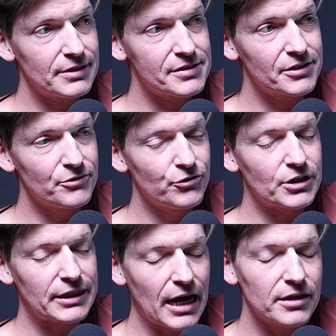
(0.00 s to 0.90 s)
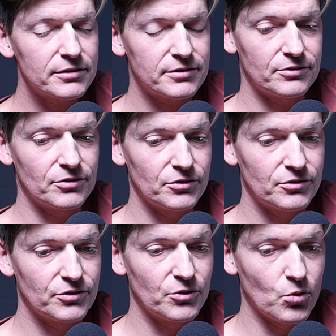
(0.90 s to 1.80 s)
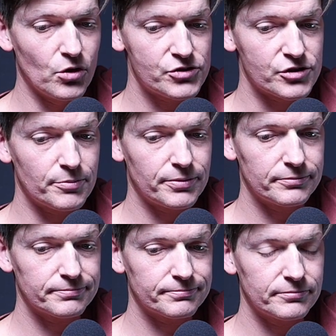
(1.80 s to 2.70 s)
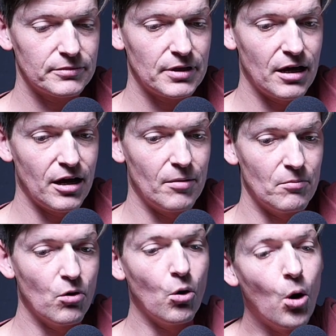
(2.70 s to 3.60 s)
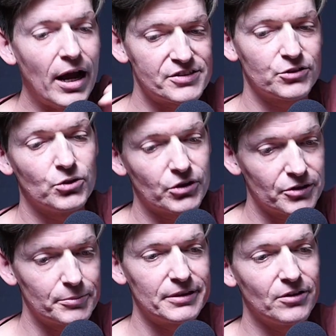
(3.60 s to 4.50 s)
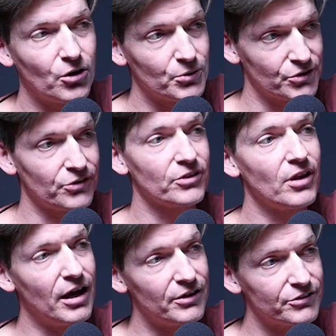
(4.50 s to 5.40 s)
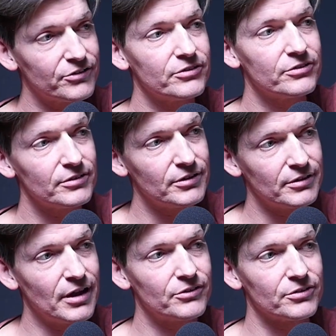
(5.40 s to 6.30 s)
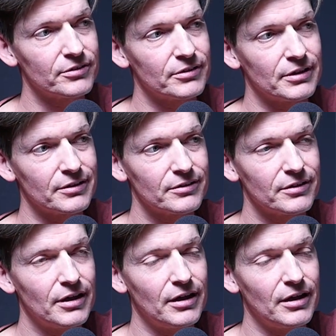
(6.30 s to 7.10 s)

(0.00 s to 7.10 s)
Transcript: Is there a verticality mm. to hmm. the to the worship? um, or has it all got to be horizontalized yeah, yeah. and that sort of thing? Yeah.